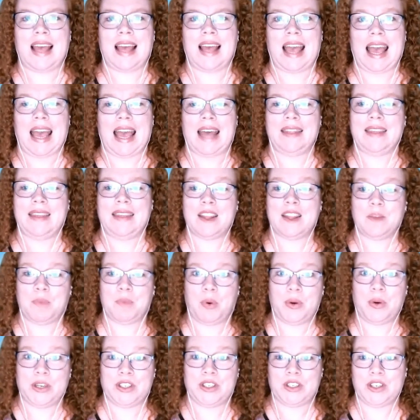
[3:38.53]
And the other
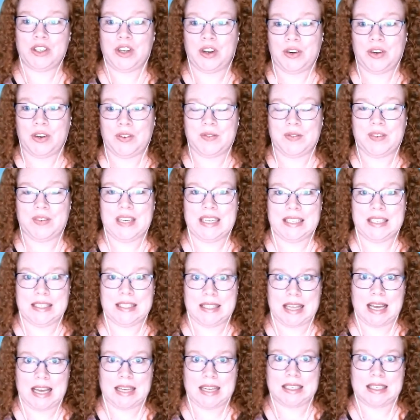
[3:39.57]
point to note is
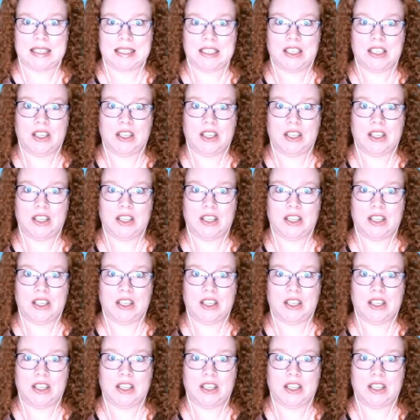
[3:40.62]
that